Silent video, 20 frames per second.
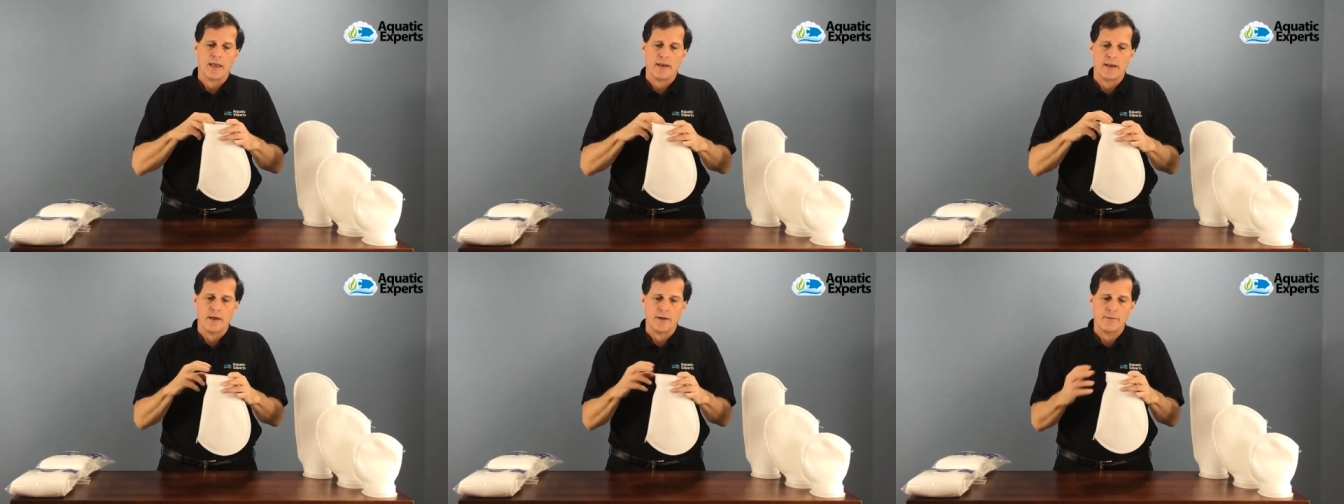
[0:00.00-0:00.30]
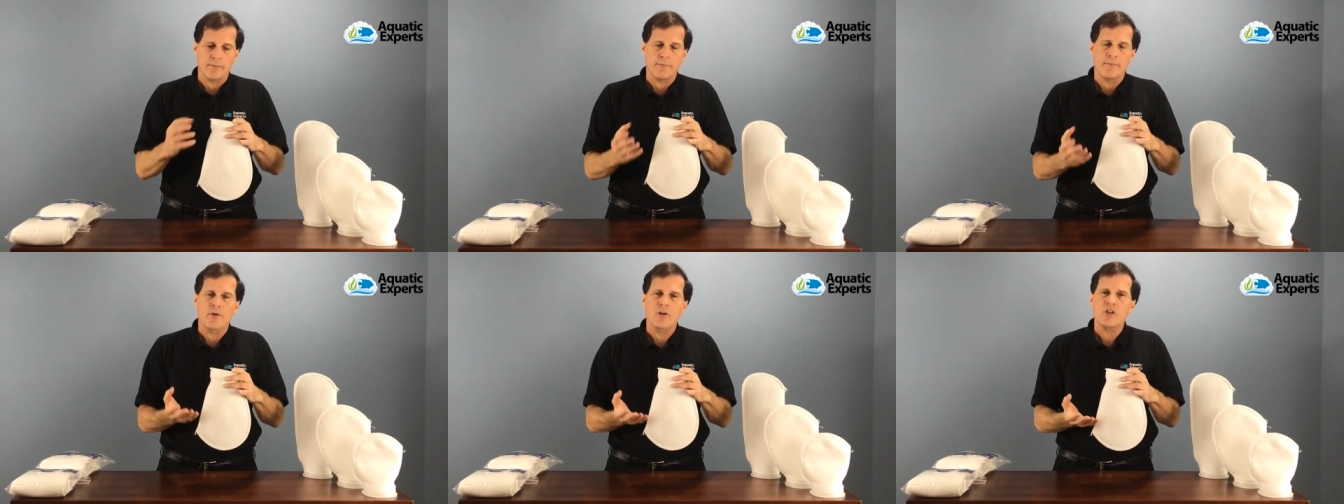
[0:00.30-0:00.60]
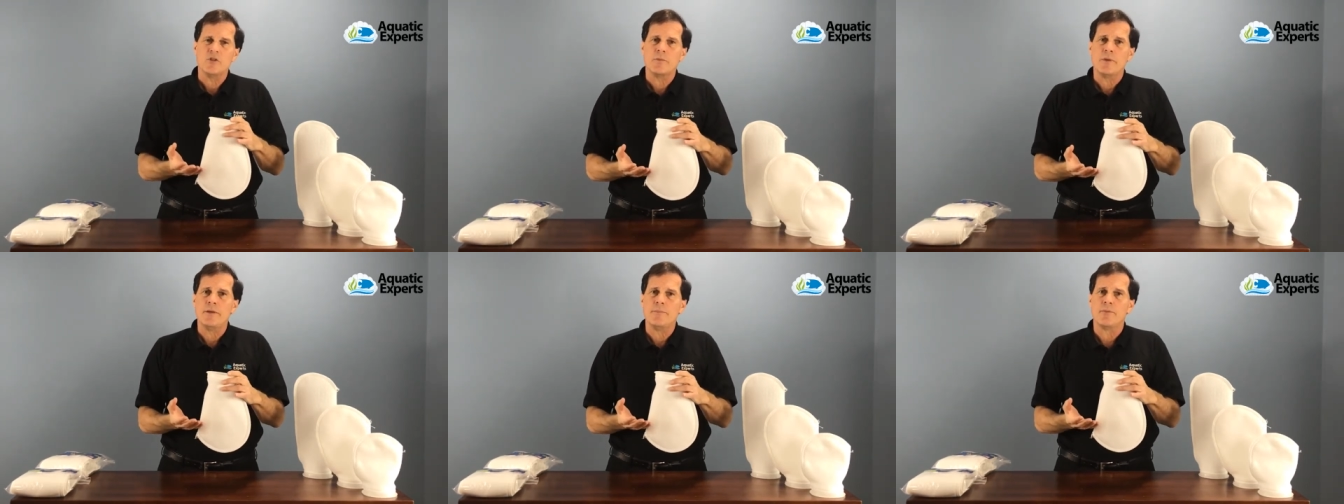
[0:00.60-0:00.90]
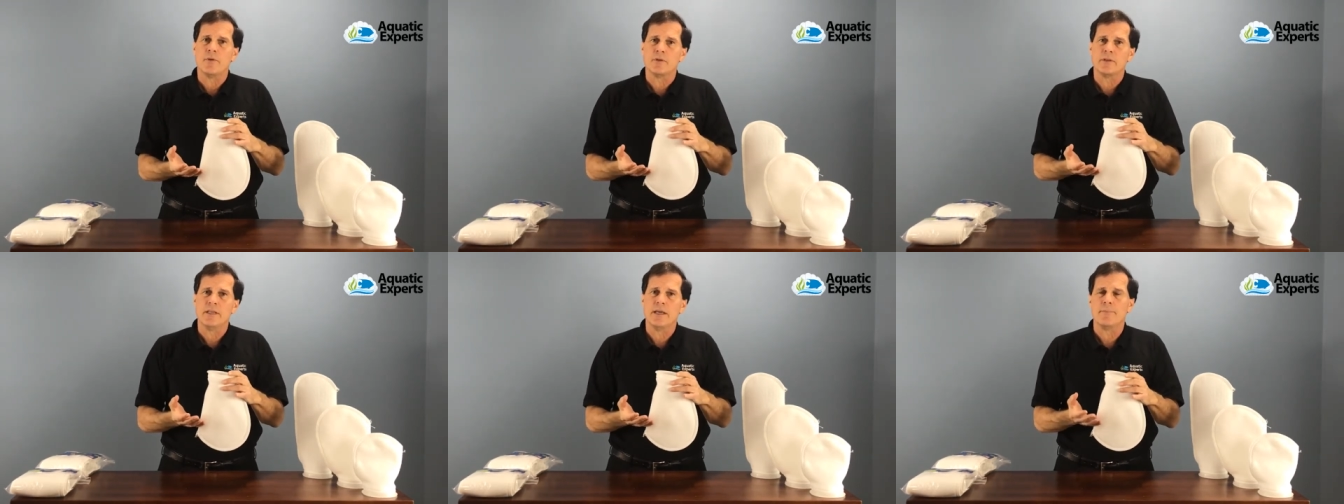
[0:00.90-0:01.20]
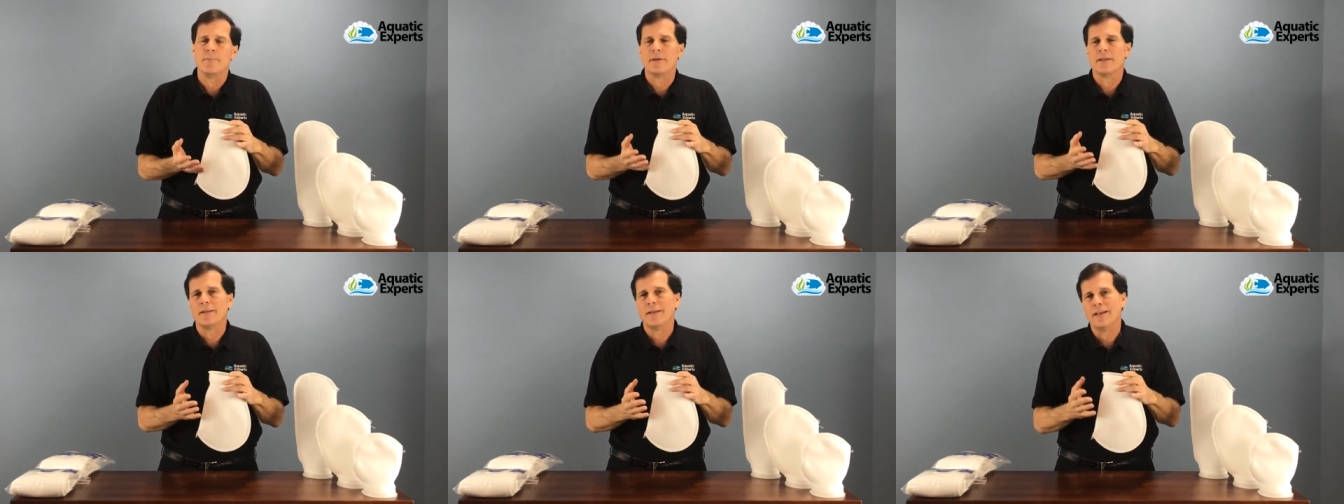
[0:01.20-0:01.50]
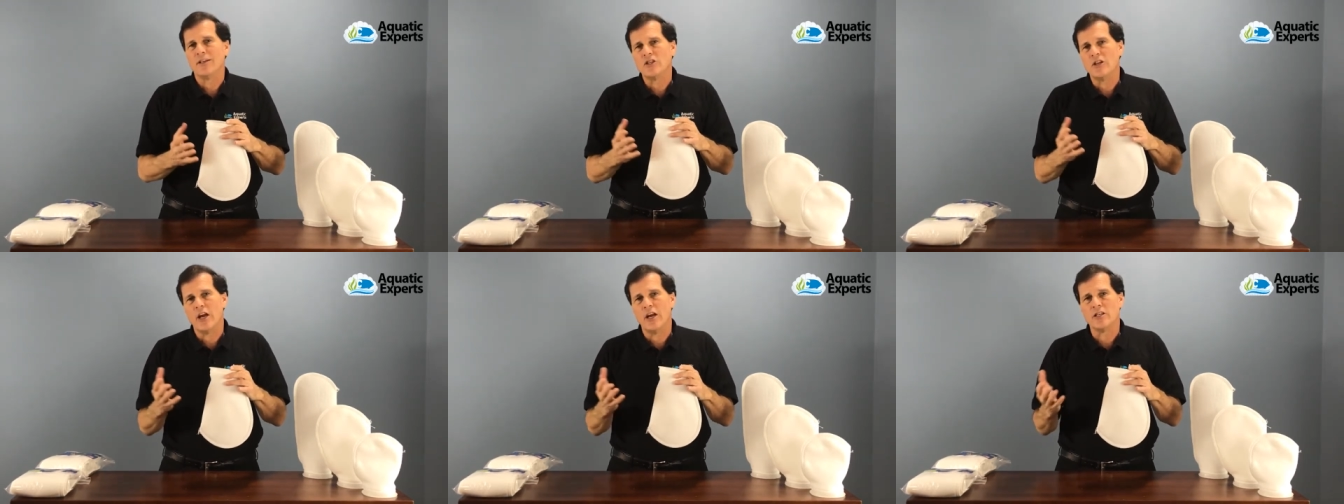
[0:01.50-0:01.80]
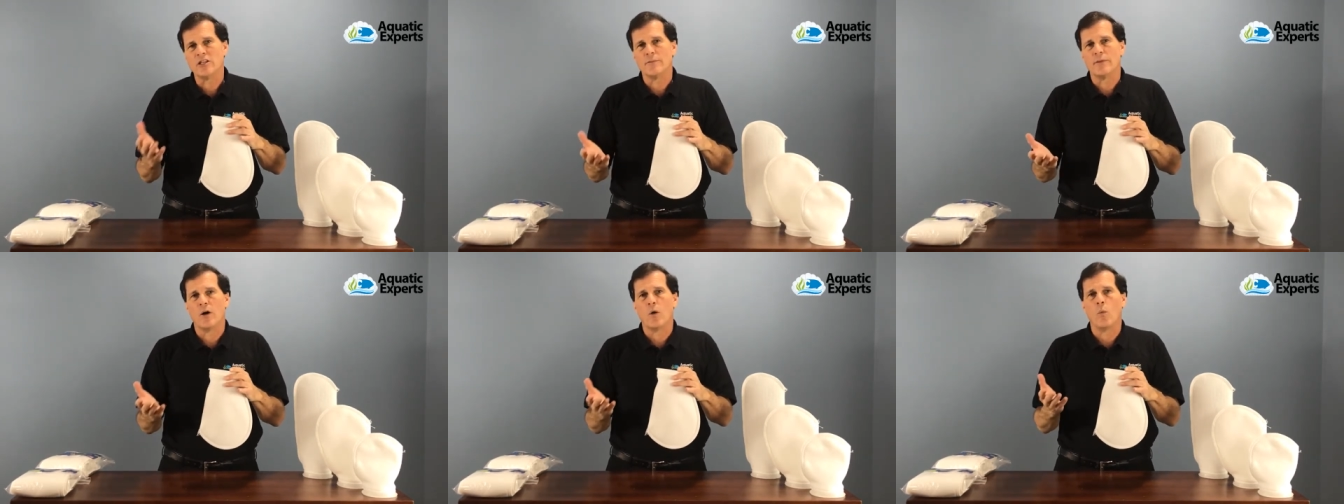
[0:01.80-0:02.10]
Now, most people typically
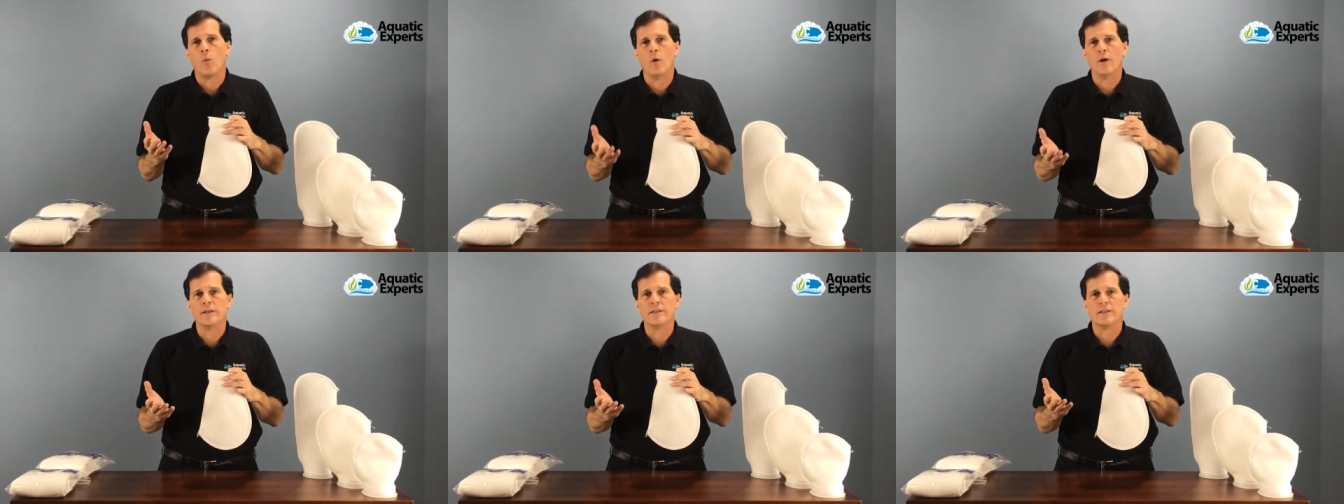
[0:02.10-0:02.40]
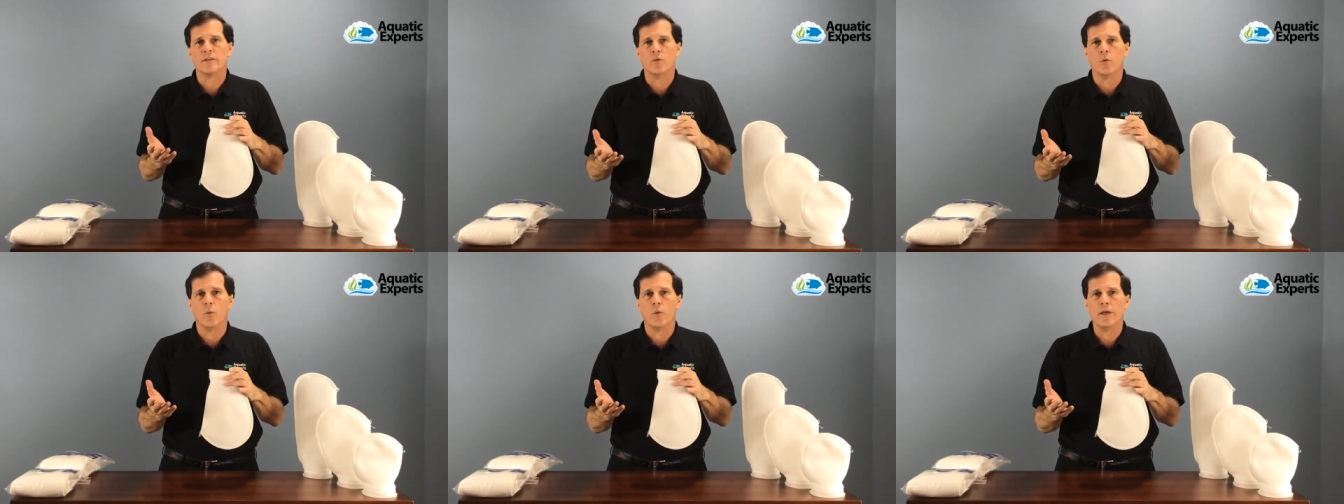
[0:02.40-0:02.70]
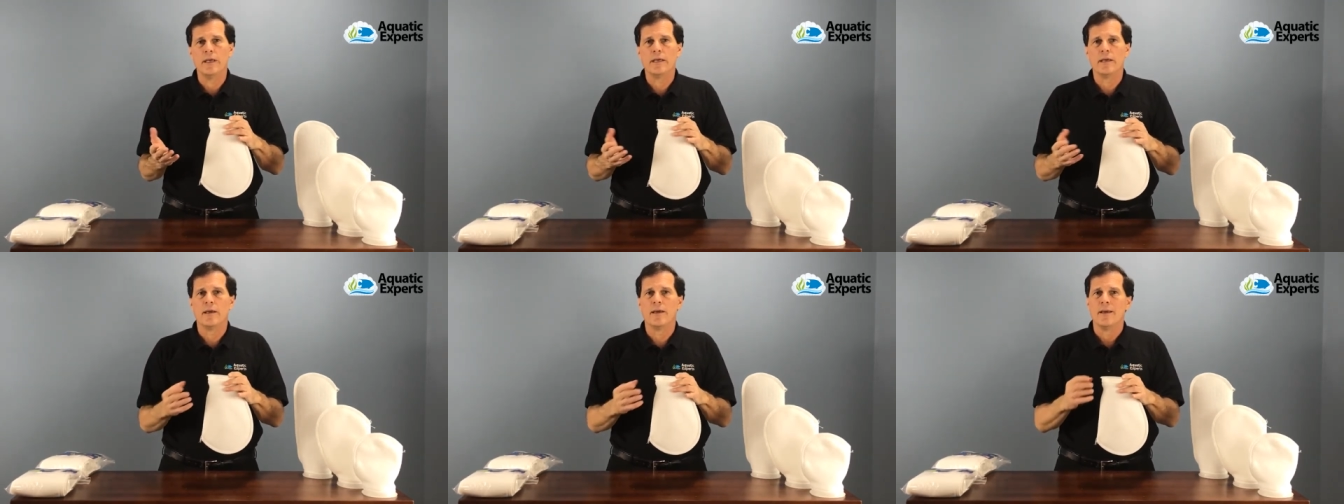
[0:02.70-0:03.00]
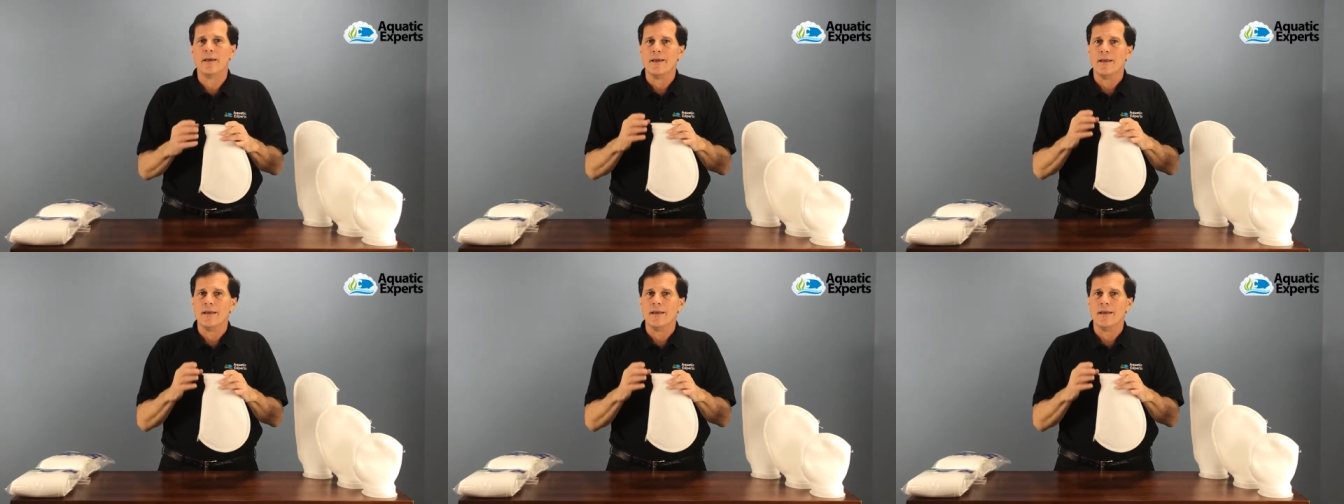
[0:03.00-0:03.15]
change about once a week.